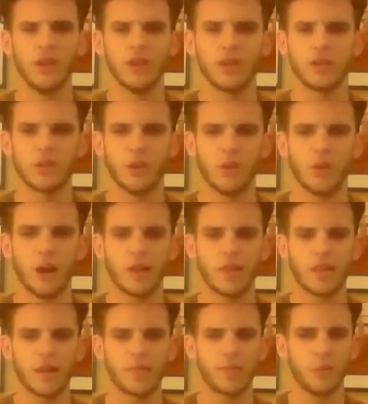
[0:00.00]
So
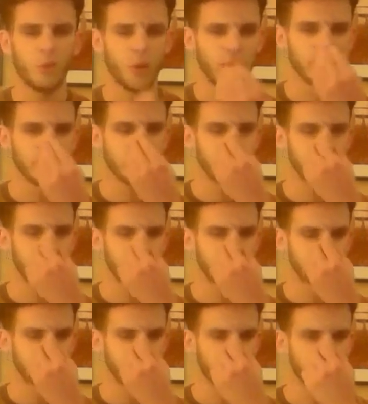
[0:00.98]
at that point, I'm
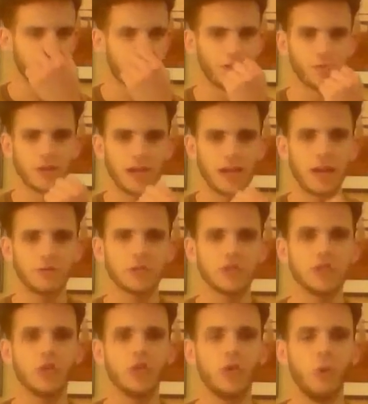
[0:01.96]
not sure that for either
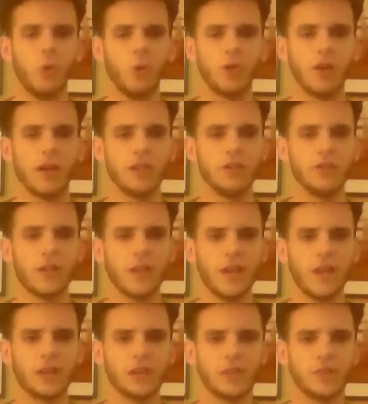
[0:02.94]
housing or
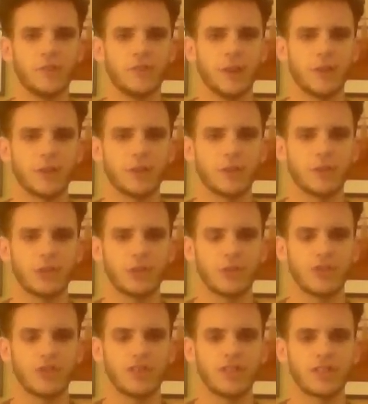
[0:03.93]
education that vouchers are
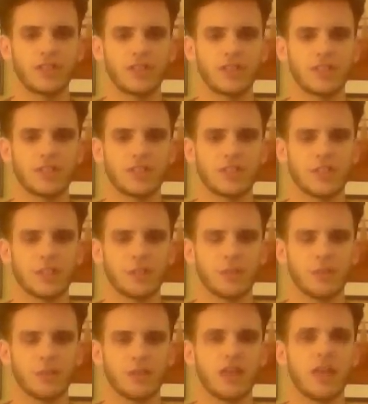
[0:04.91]

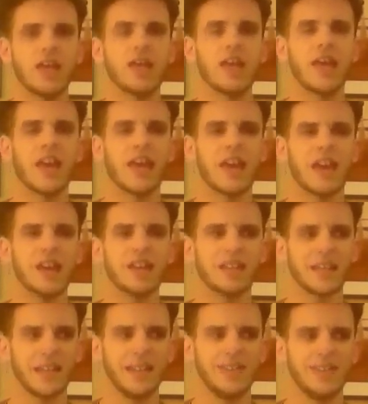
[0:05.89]
necessarily
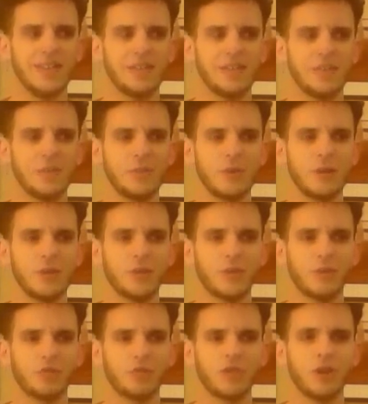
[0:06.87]
adding anything to the debate
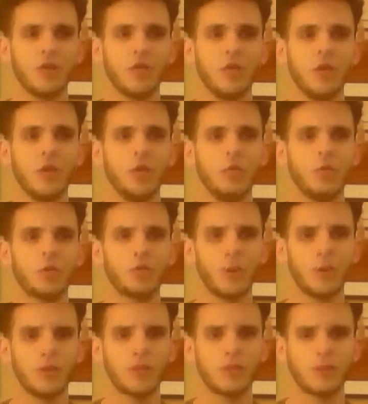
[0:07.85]
for pro, which
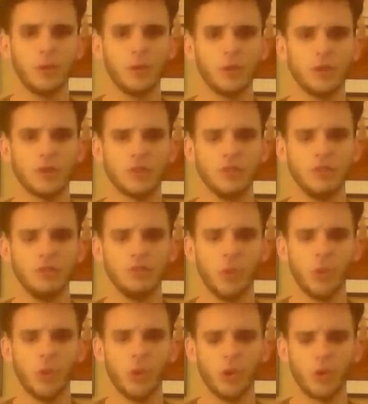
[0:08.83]
wants to focus
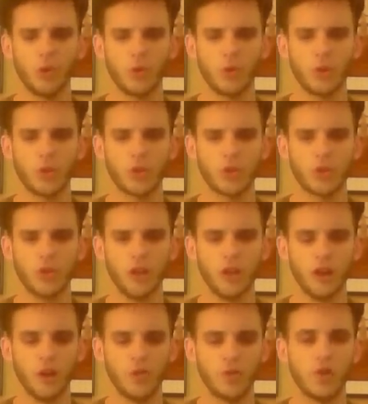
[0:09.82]
more on the question
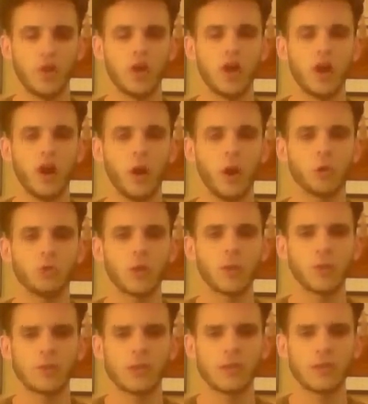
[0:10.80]
of are
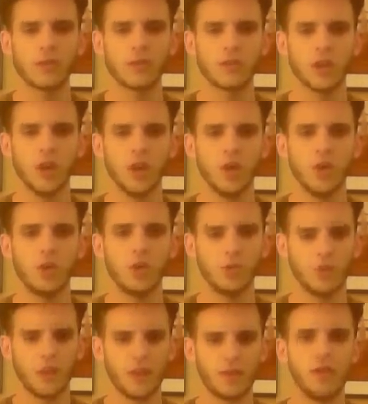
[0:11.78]
reparations owed,
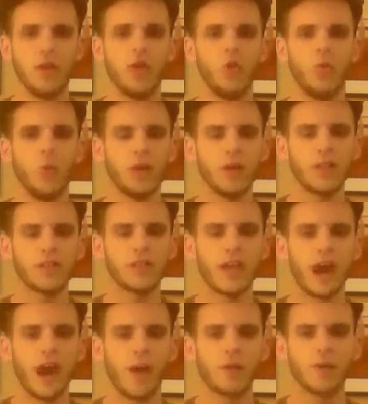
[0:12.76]
than what is the
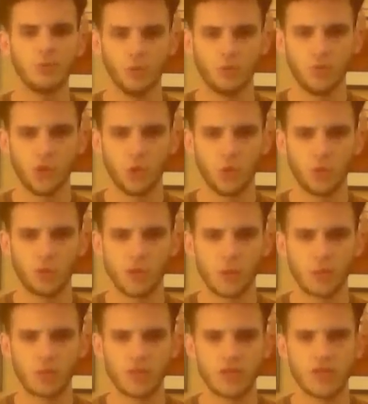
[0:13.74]
optimal form of
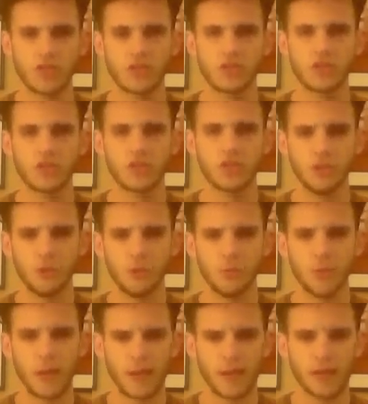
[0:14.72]
reparations to
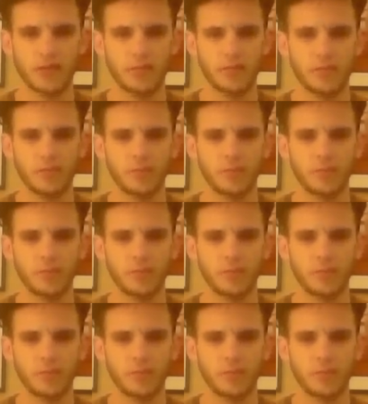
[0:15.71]
pay?